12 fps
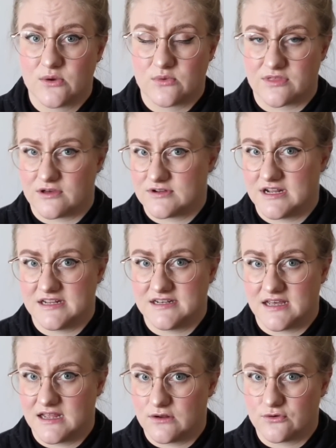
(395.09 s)
without any
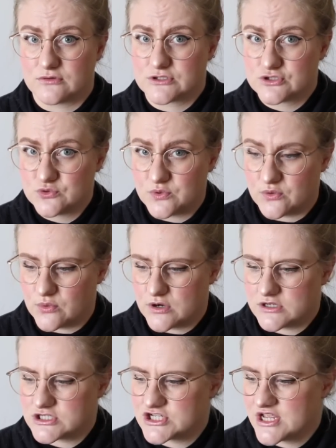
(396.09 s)
nylon or
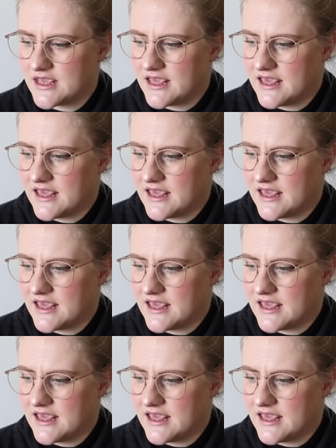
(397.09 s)
superwash.